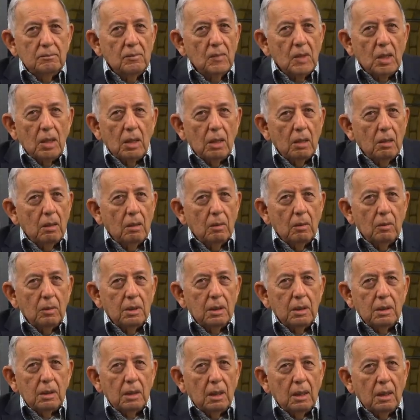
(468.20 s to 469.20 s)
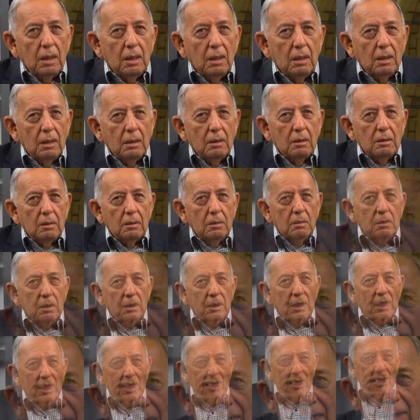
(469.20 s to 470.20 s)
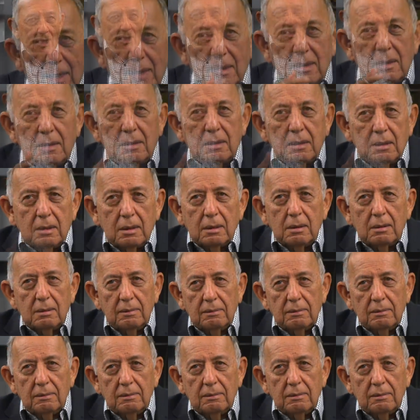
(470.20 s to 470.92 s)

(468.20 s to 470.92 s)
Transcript: No, we, uh, we asked,